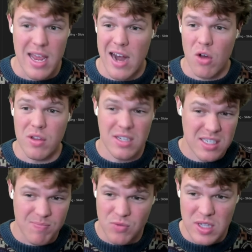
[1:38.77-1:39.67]
Add all the
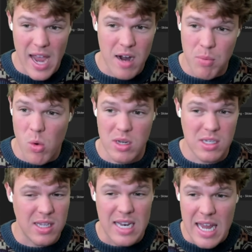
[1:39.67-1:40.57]
data points,
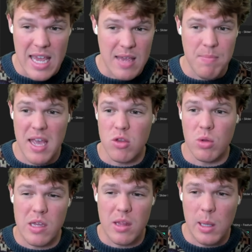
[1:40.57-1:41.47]
the name
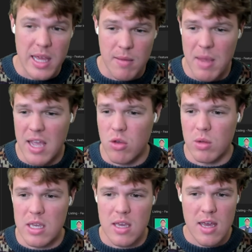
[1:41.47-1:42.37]
manually, the link
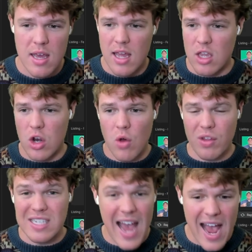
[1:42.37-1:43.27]
manually, you know, the
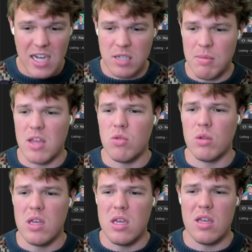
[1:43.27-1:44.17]
tags
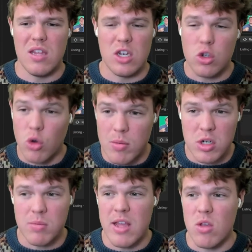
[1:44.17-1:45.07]
manually, the
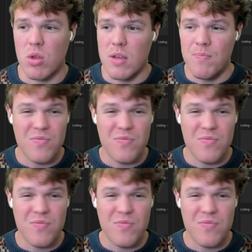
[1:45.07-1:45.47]
descriptions manually.